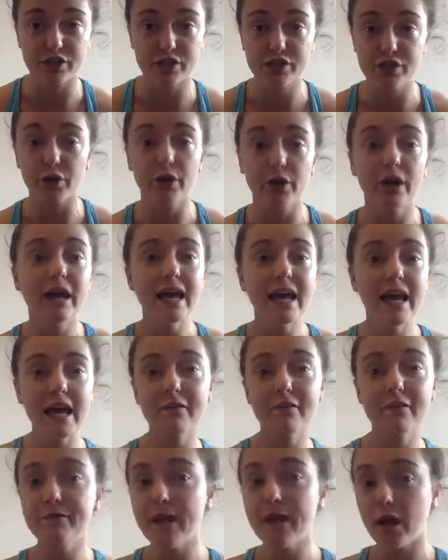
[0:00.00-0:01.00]
So
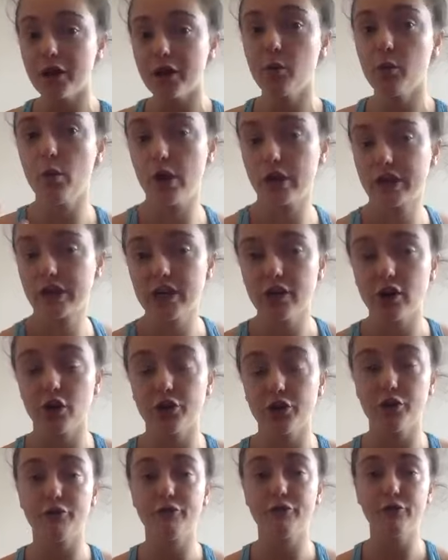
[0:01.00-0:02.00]
if now you're working
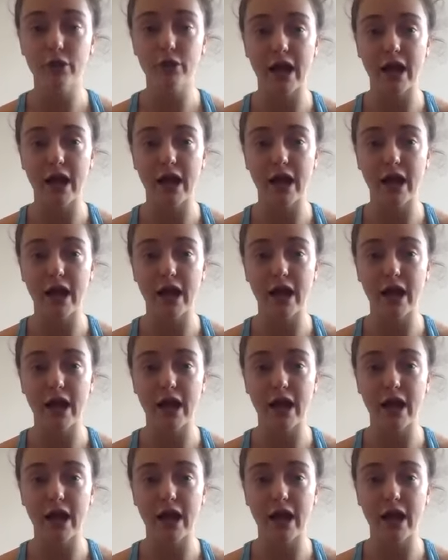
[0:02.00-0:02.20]
on your full